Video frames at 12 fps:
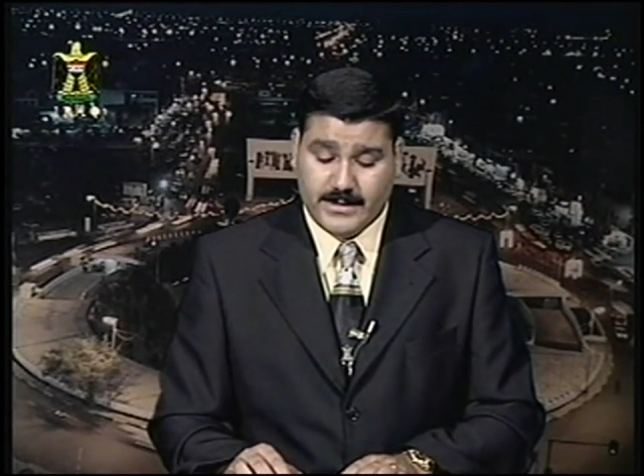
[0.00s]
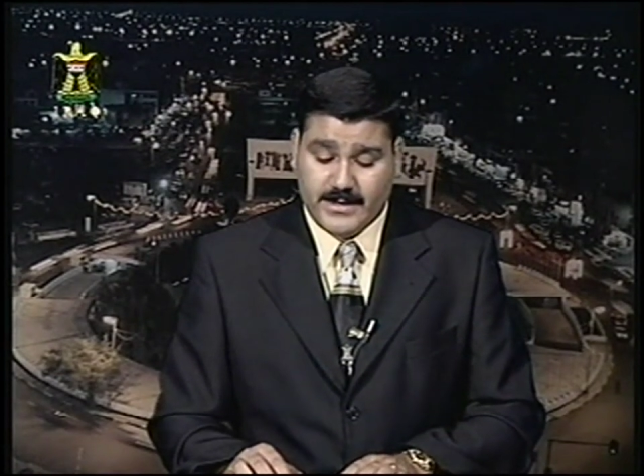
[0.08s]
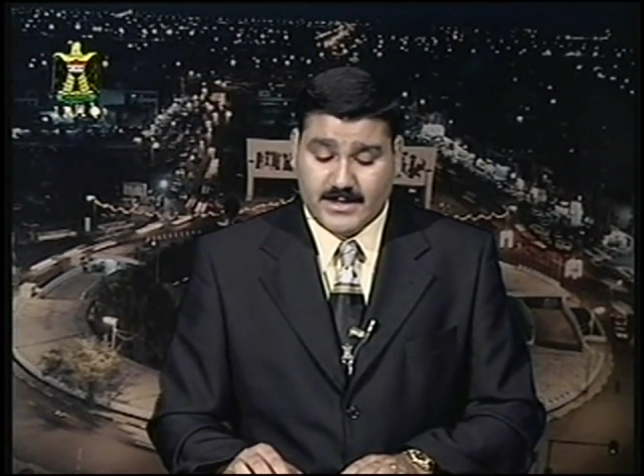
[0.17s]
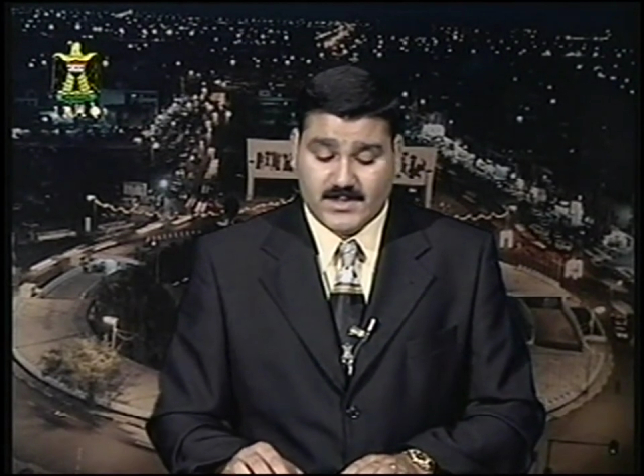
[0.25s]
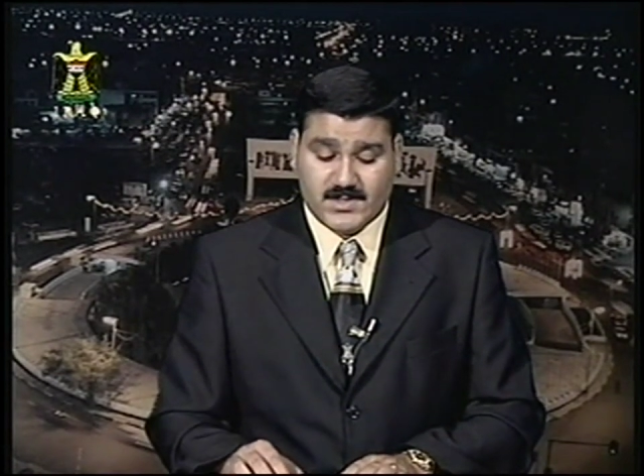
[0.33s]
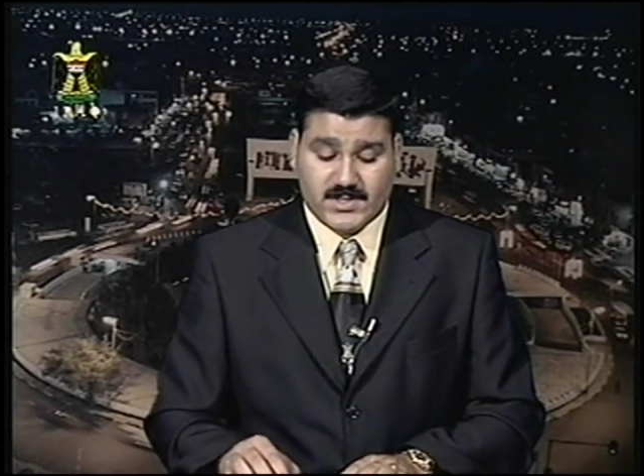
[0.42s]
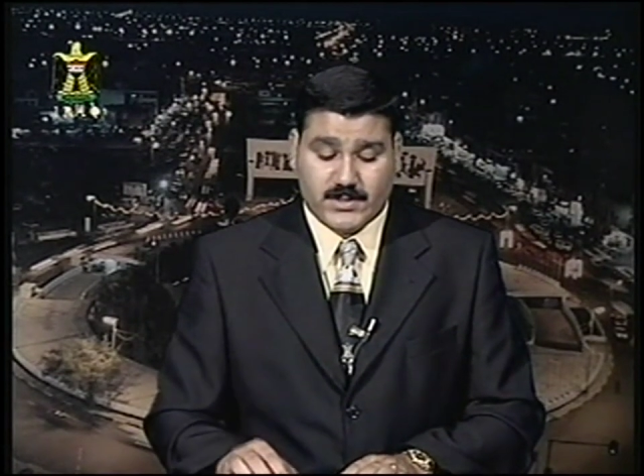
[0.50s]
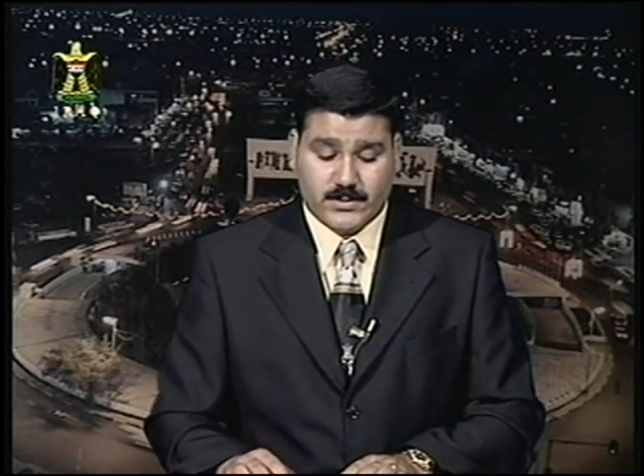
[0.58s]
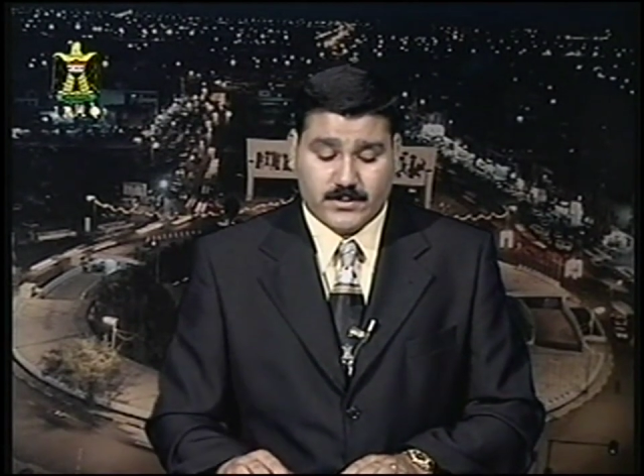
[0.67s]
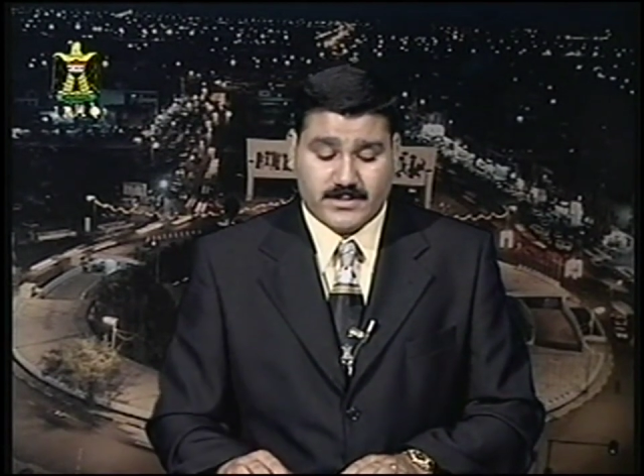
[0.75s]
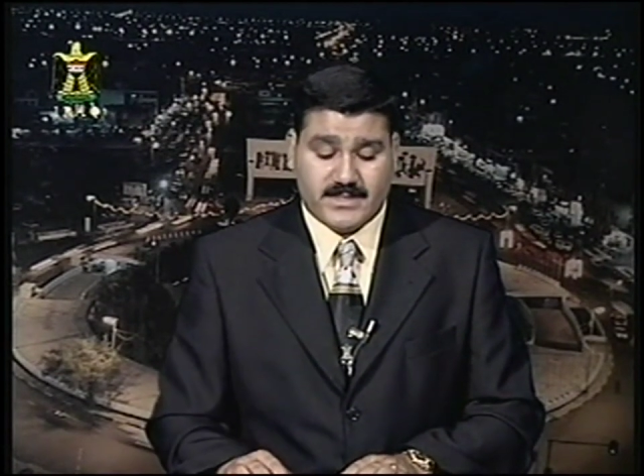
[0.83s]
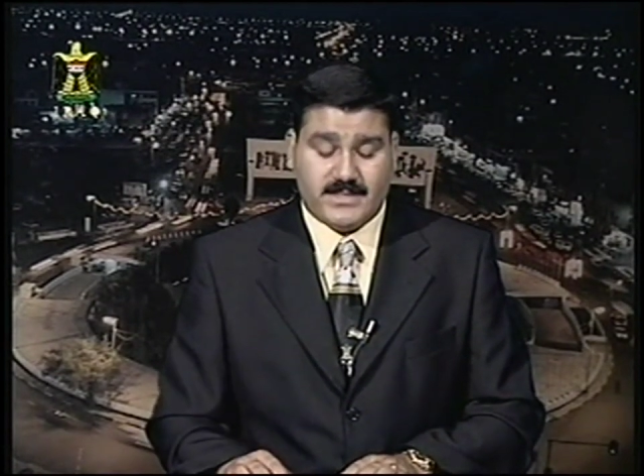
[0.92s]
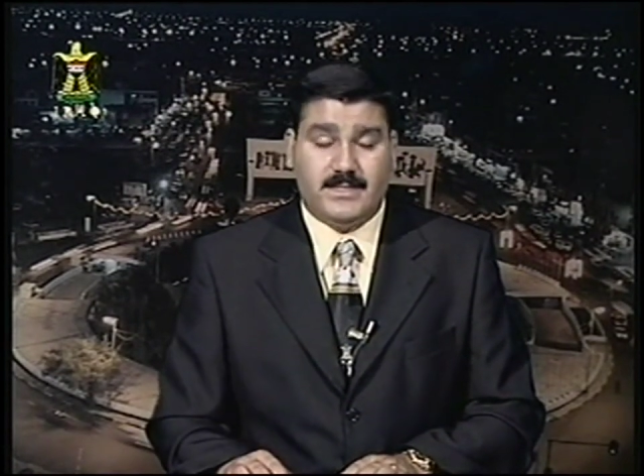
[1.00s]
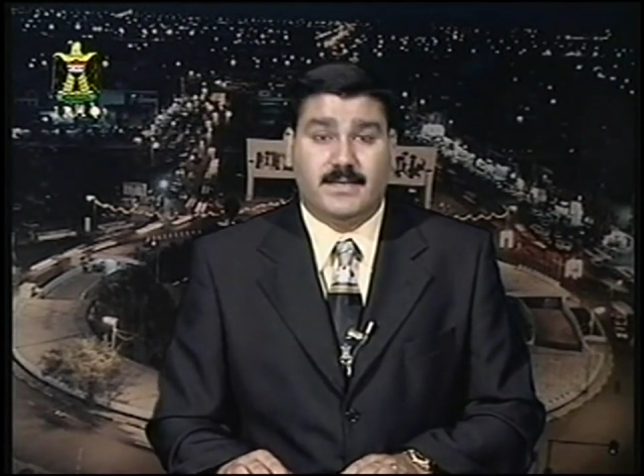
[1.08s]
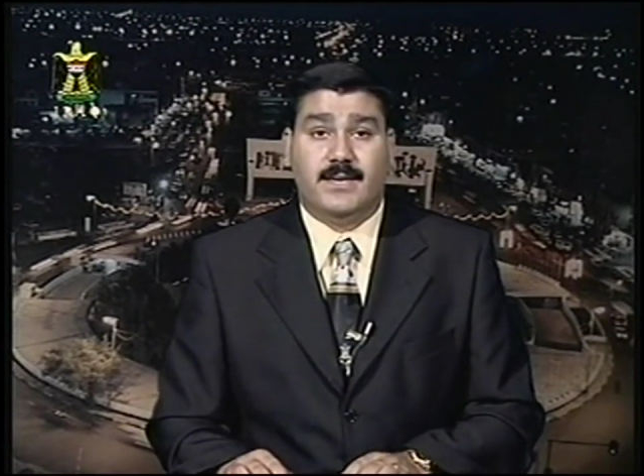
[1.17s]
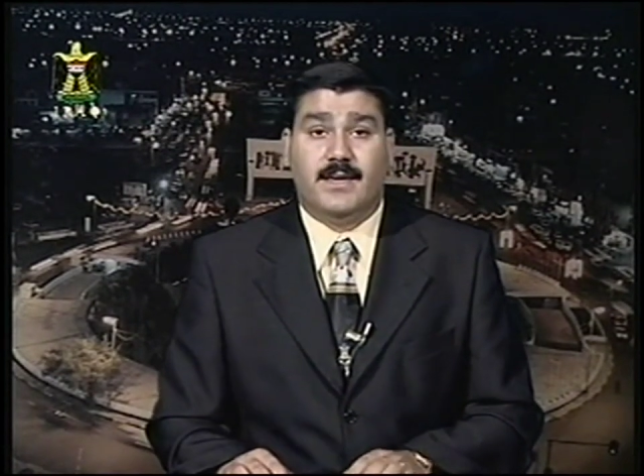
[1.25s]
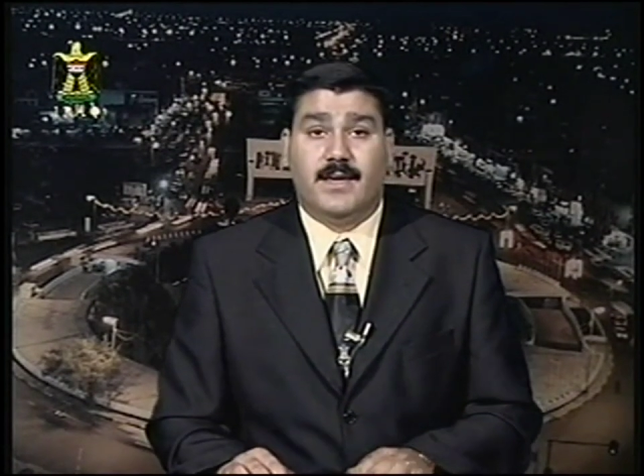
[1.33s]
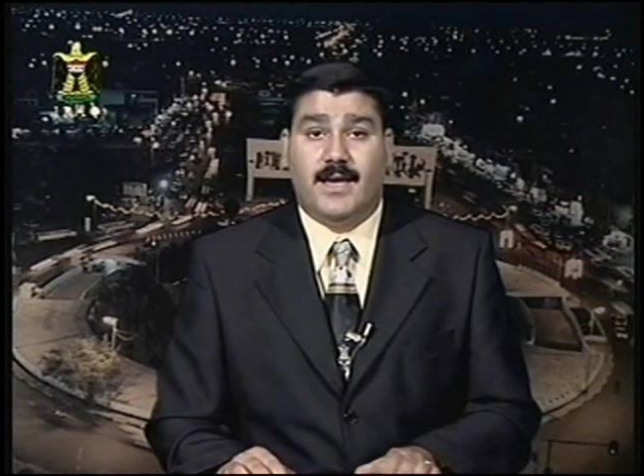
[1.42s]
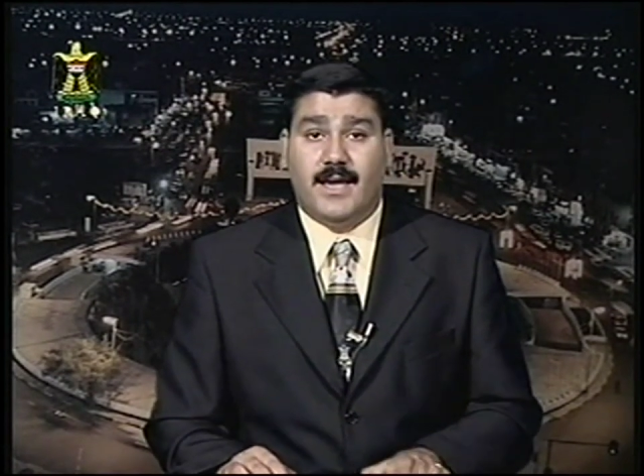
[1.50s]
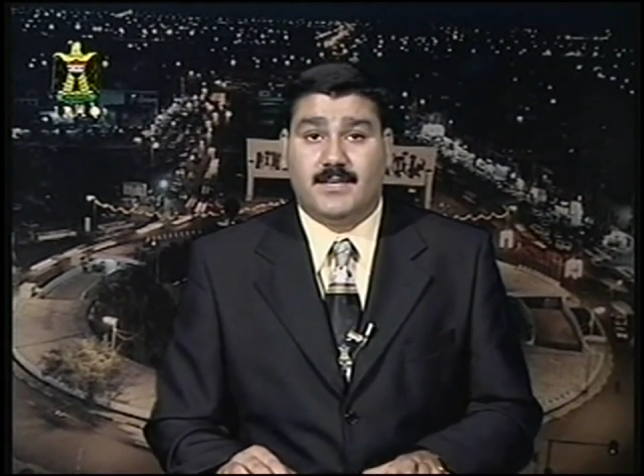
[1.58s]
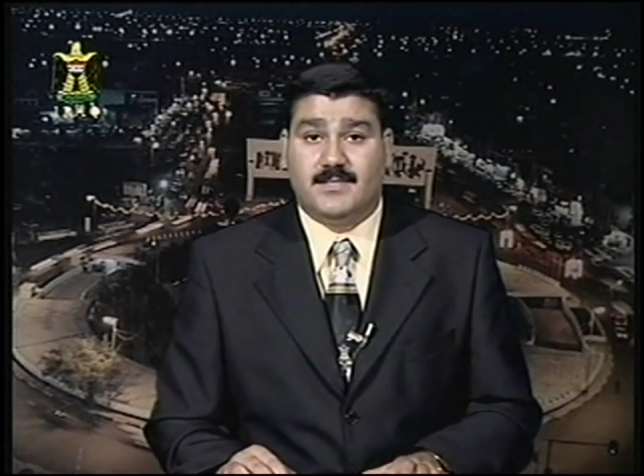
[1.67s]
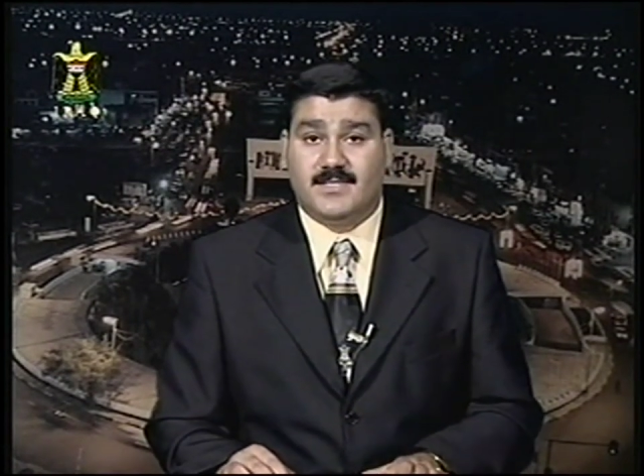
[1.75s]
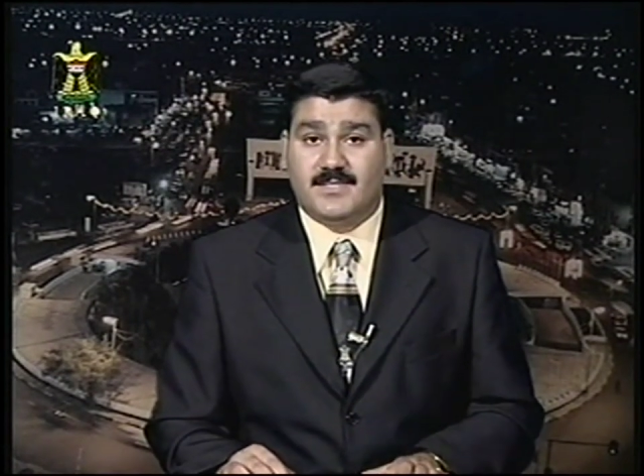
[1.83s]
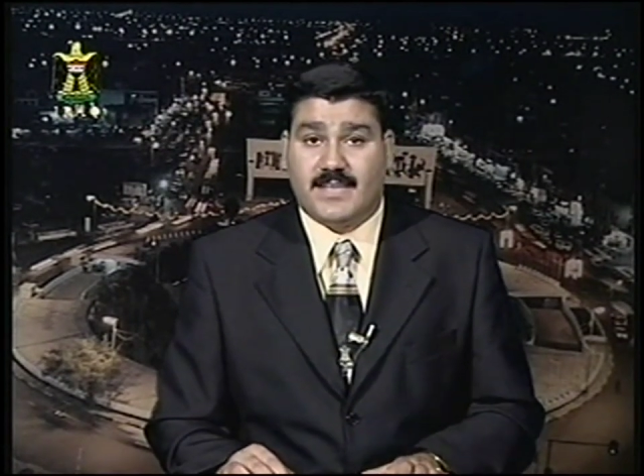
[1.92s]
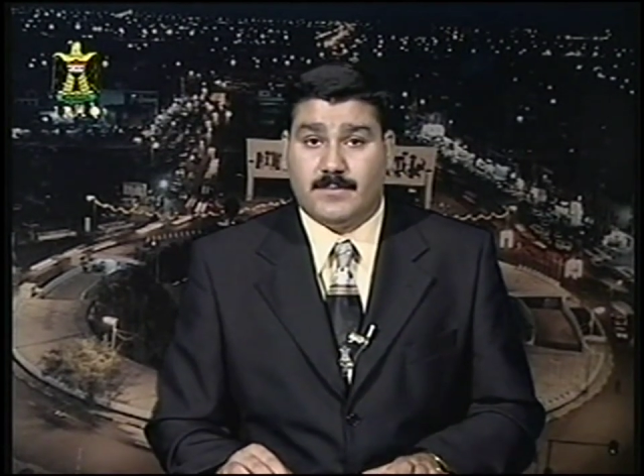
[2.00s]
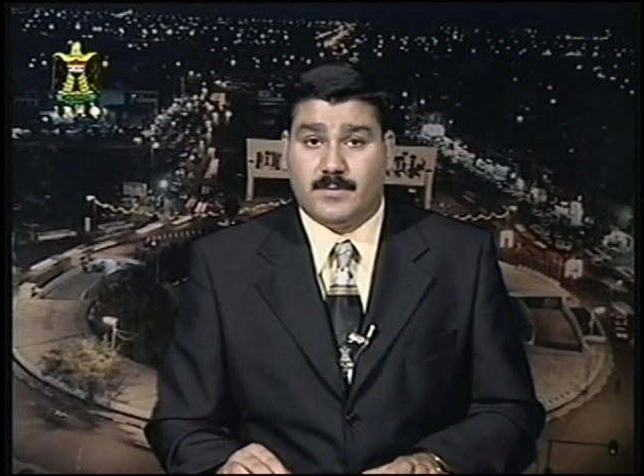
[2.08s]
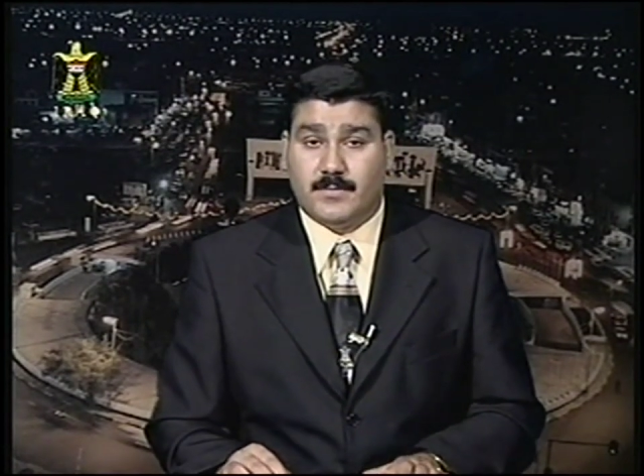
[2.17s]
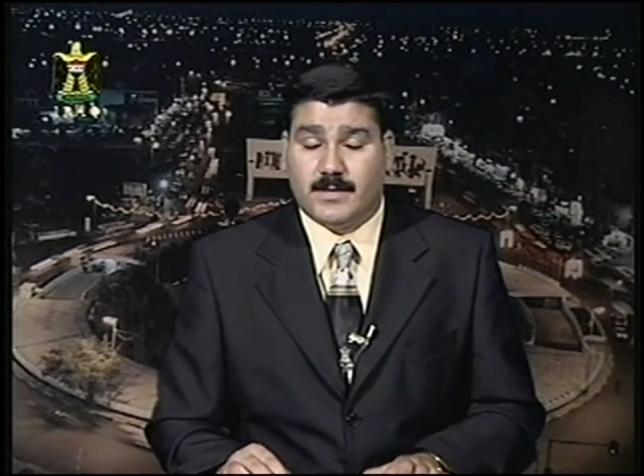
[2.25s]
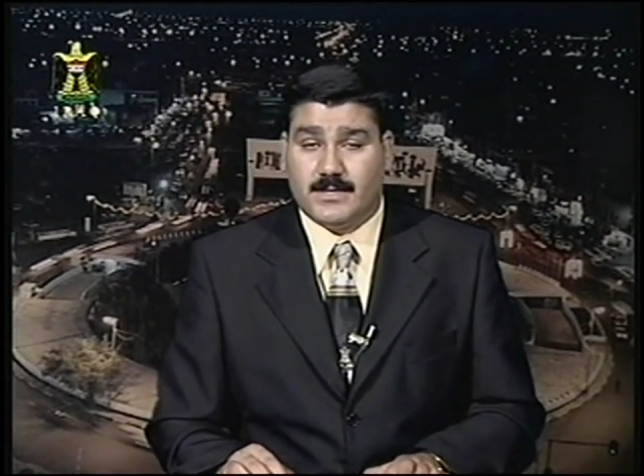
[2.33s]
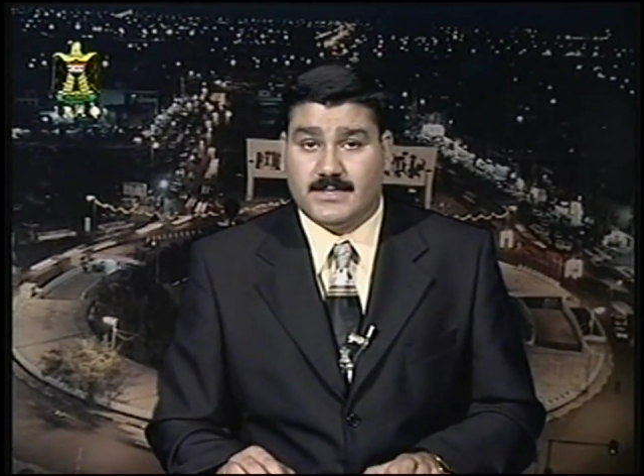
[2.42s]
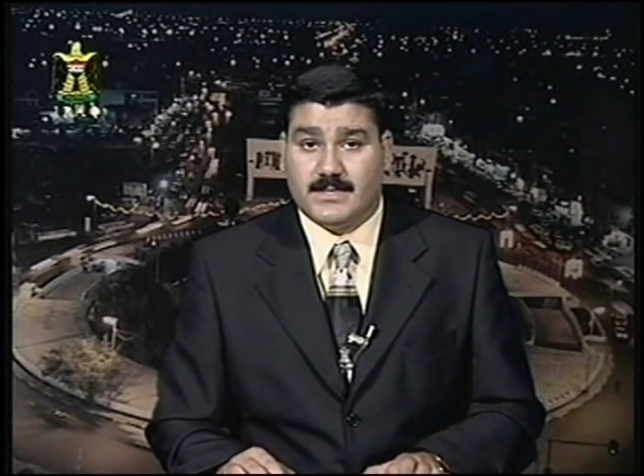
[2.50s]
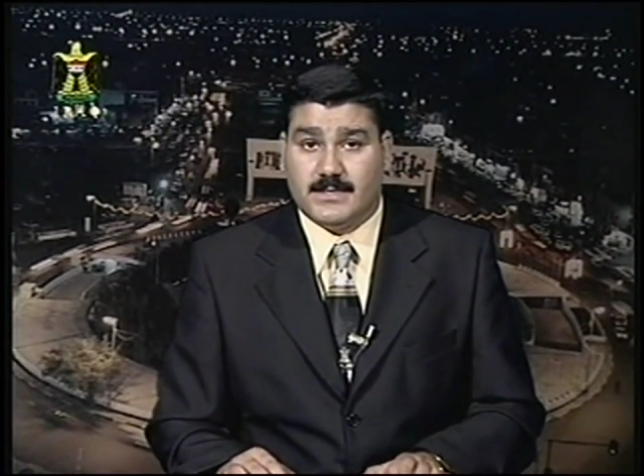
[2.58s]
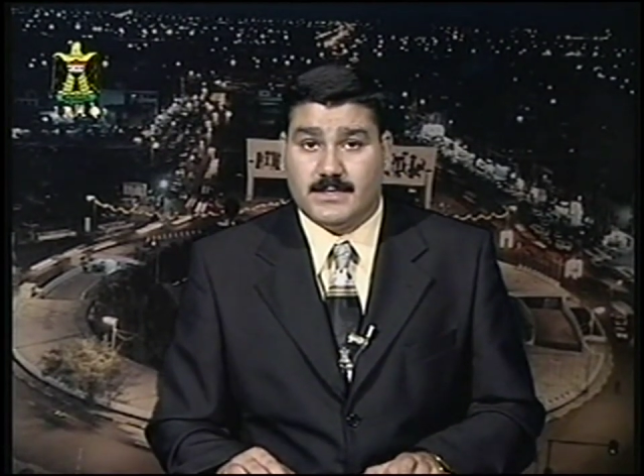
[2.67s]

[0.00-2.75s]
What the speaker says: in security and stability?